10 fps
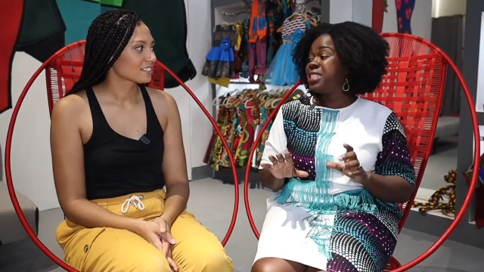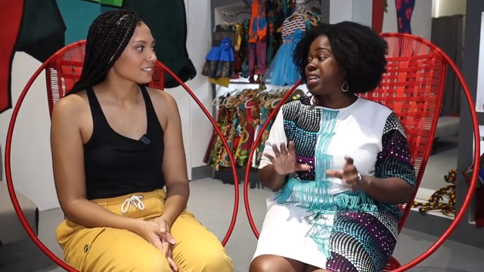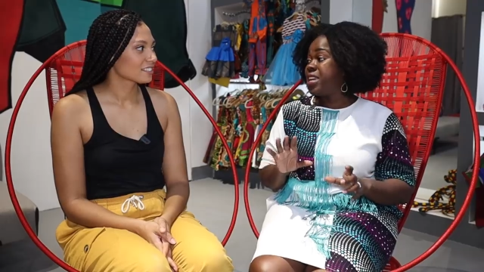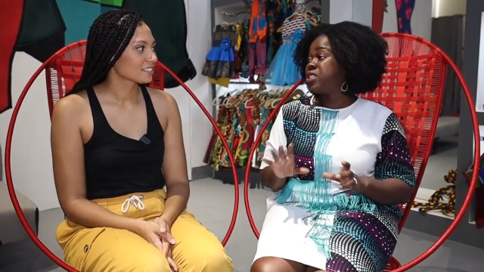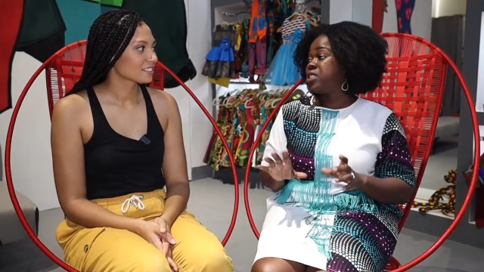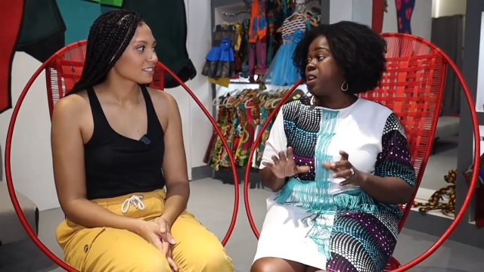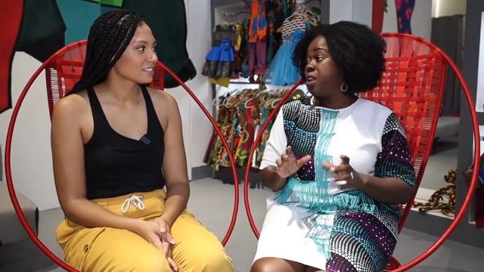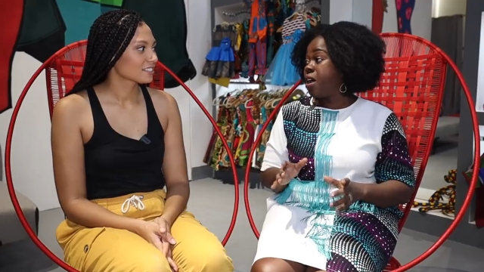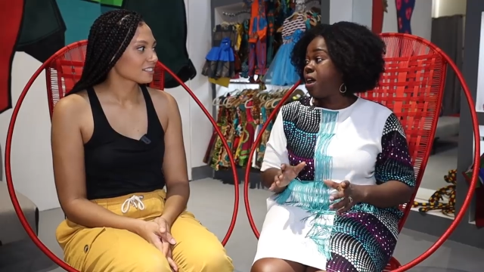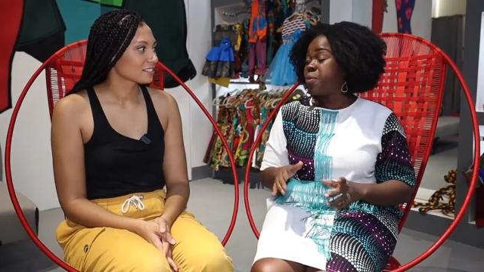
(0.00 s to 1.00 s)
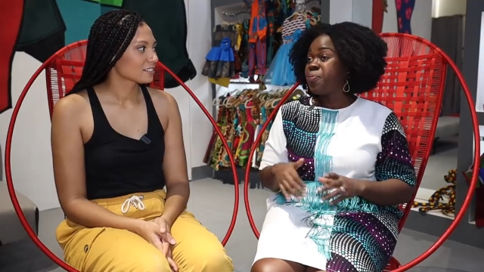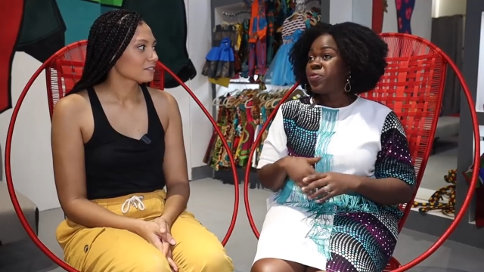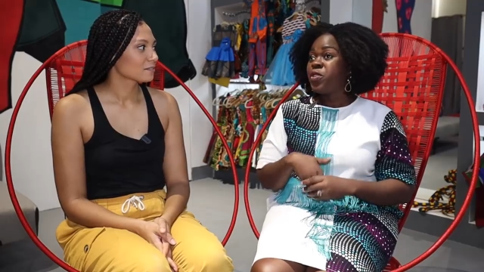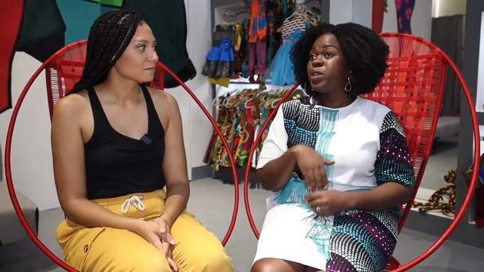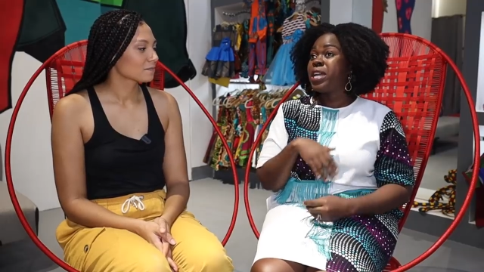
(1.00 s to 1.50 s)
Speaker 1: changed a lot.
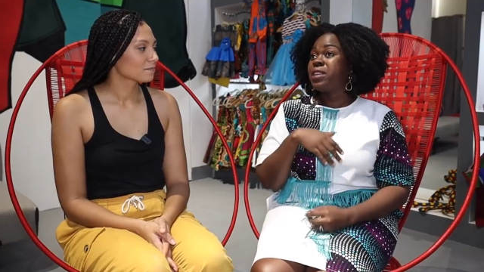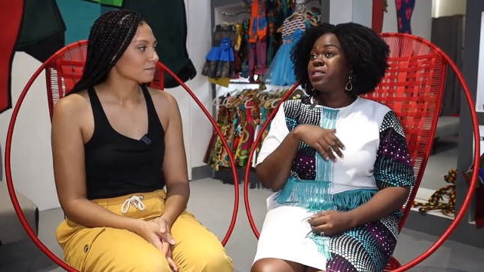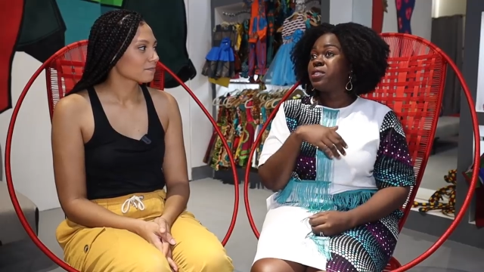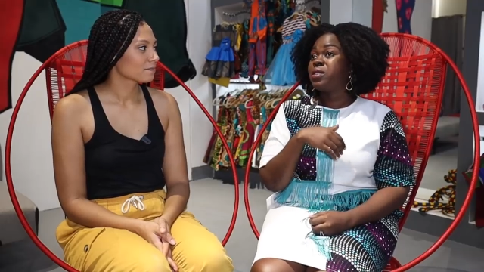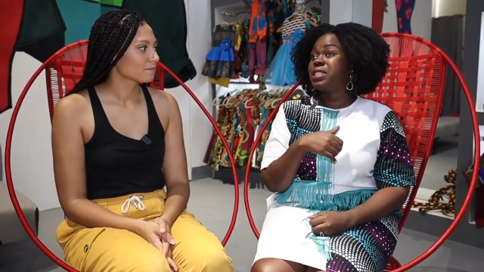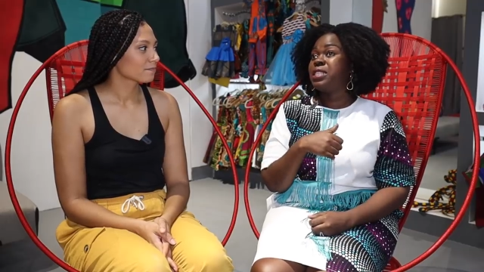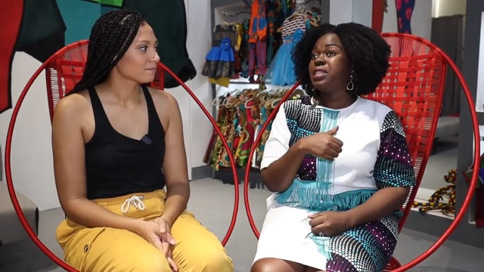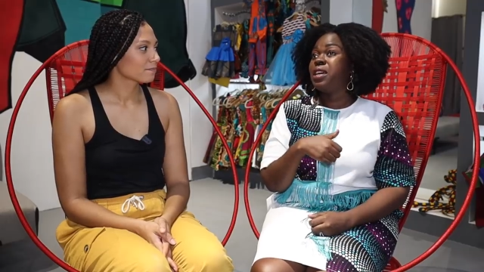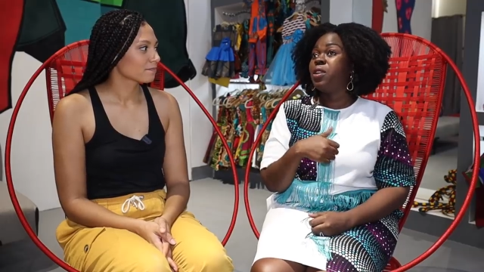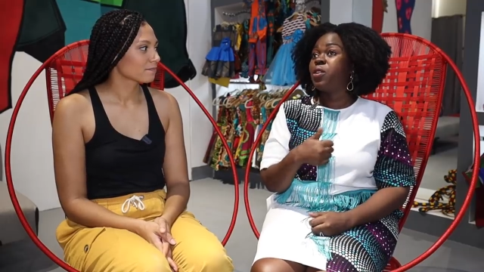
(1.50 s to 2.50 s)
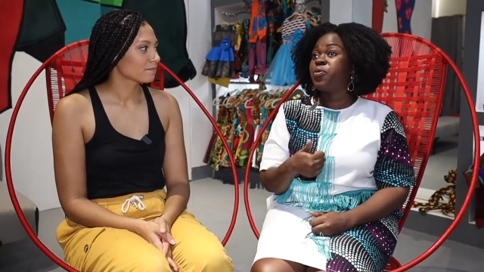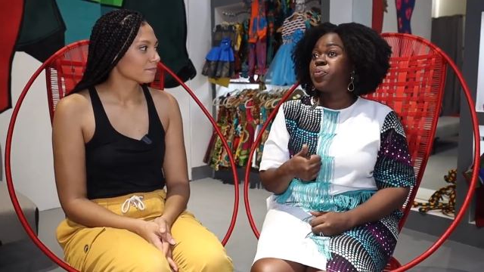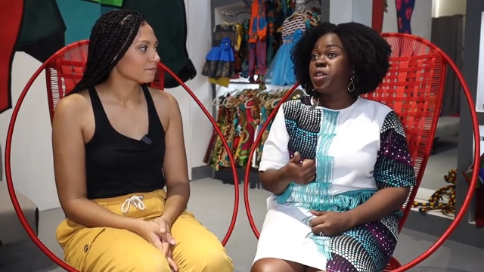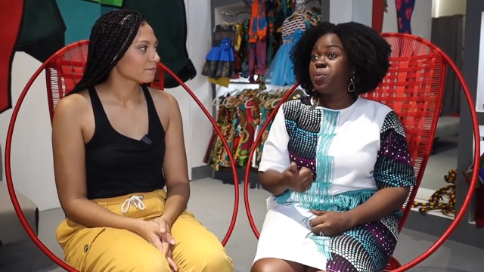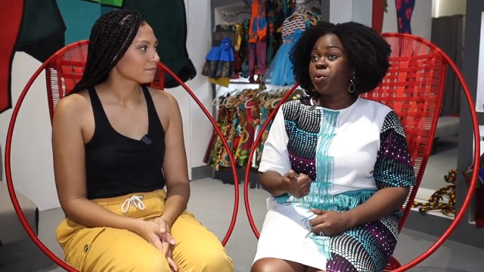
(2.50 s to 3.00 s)
You get to see a lot of
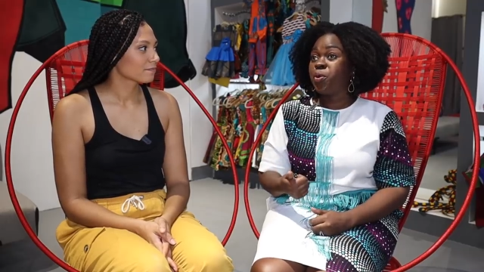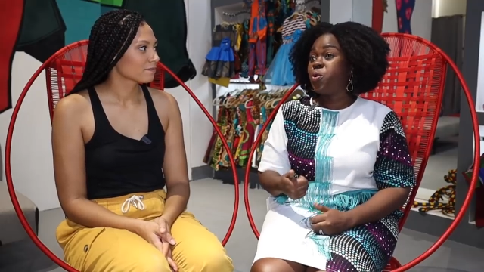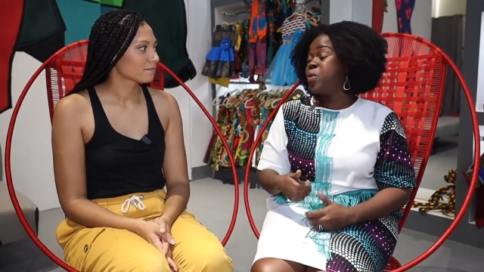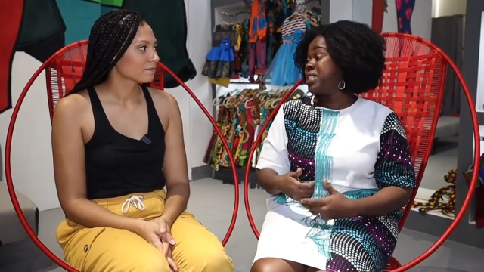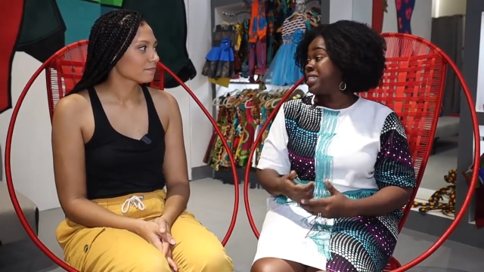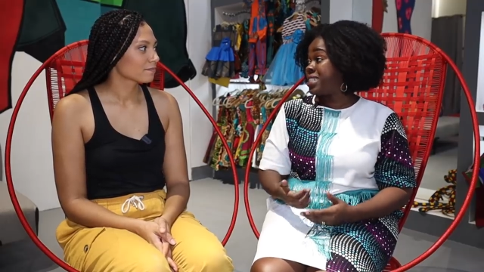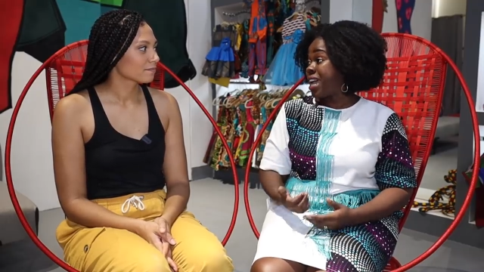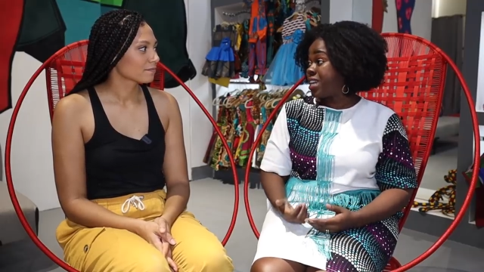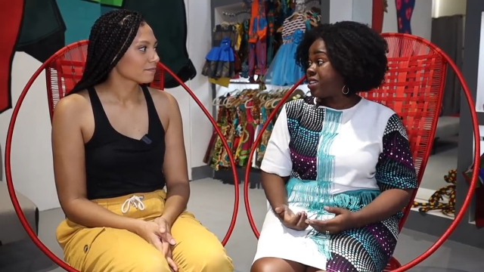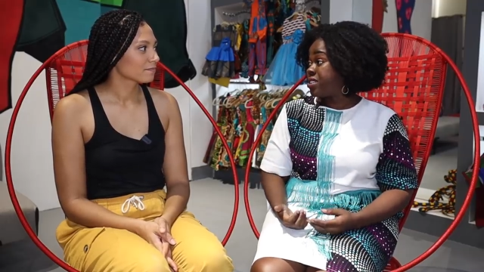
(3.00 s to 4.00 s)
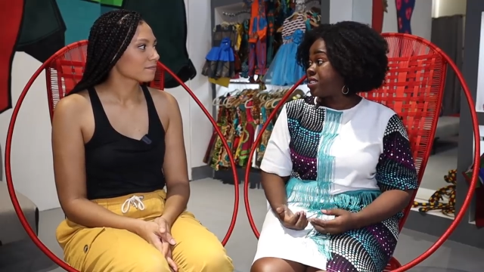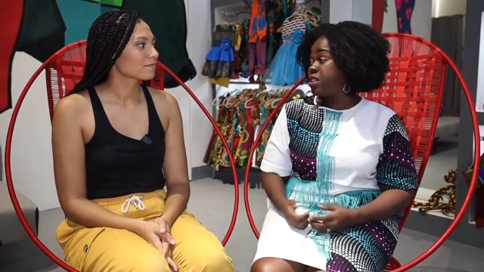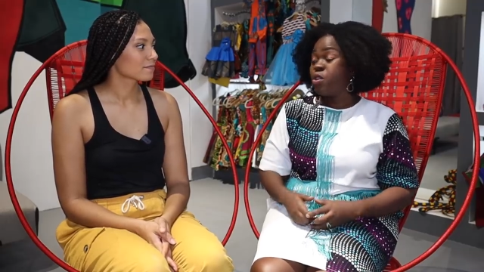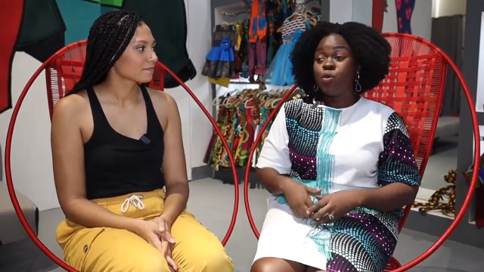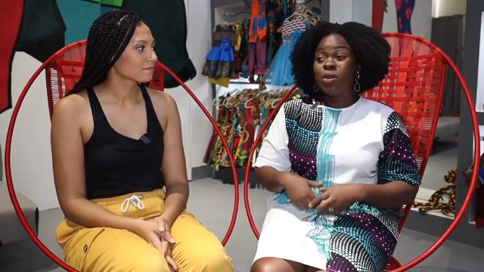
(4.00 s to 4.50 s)
people who are designers,
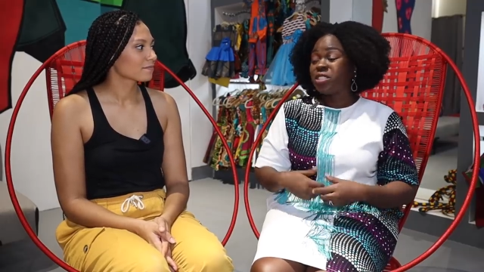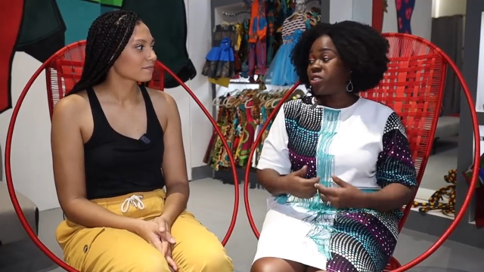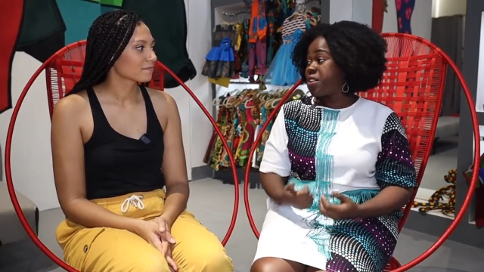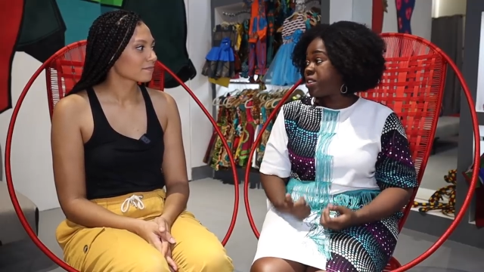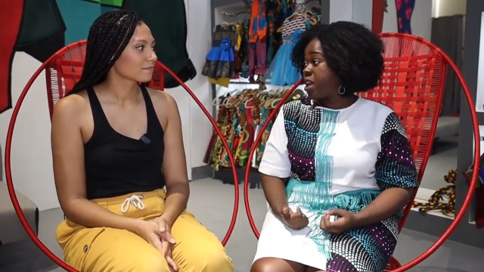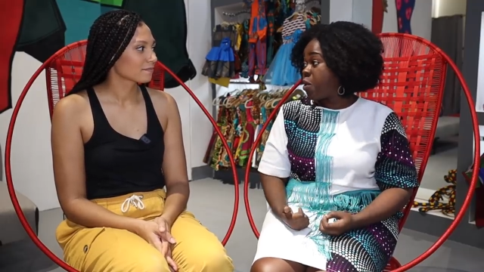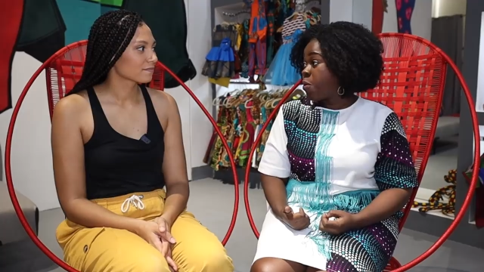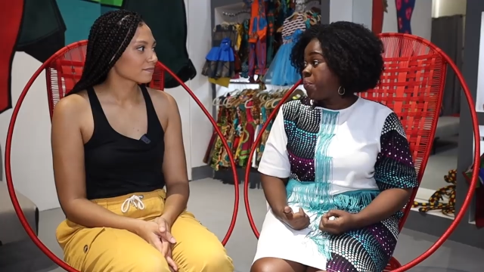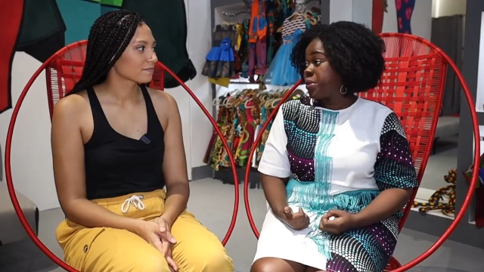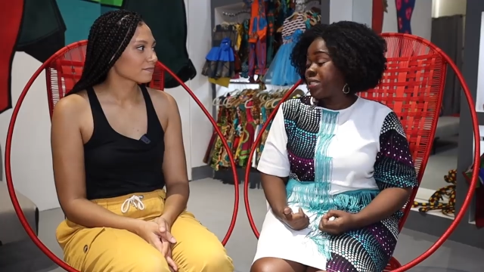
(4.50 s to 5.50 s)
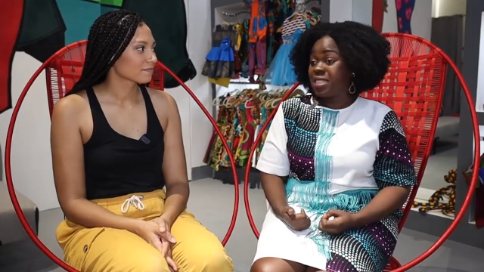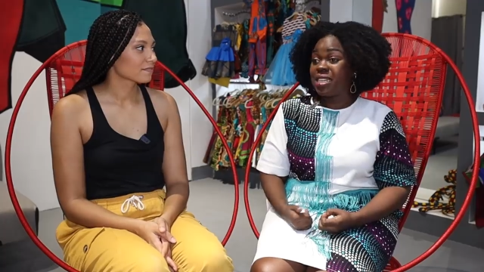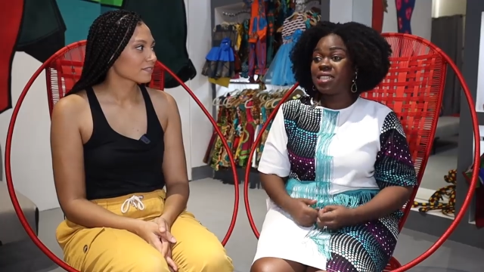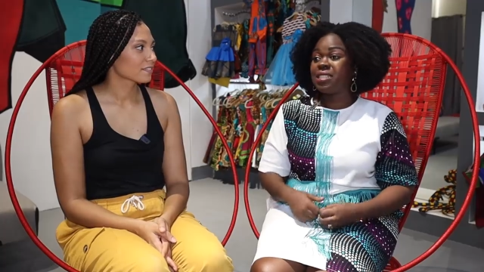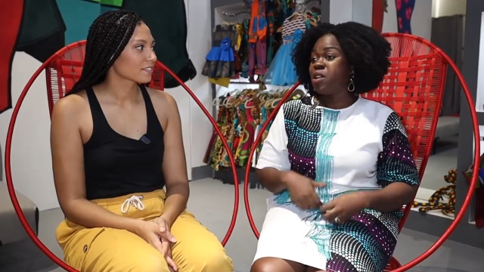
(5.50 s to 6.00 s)
who are starting their own
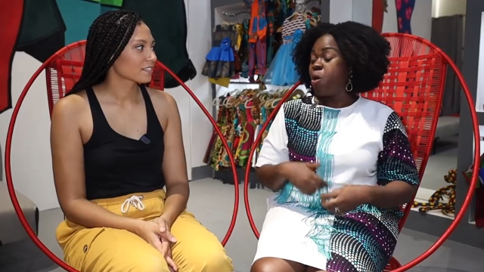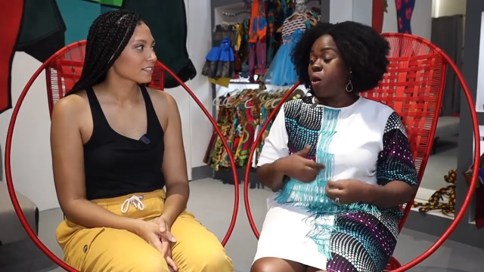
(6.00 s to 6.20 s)
business